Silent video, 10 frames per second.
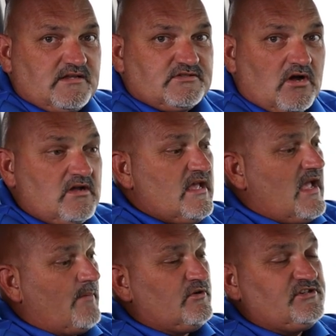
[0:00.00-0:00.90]
So
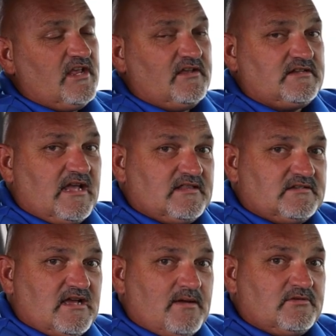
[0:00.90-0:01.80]
I appreciate you taking the
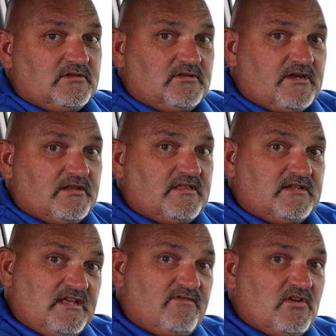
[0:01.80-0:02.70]
time to look at the
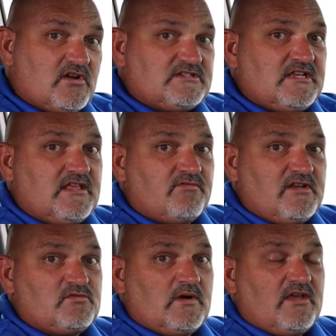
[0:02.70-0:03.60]

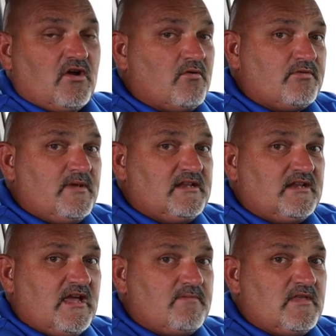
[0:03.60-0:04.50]
DVR-C320R with me
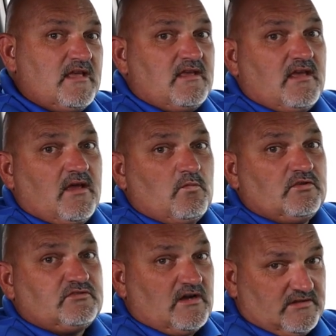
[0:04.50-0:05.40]
today, and
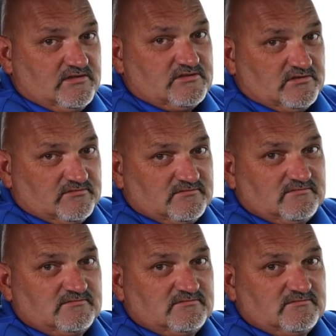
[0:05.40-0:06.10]
we'll talk to you soon.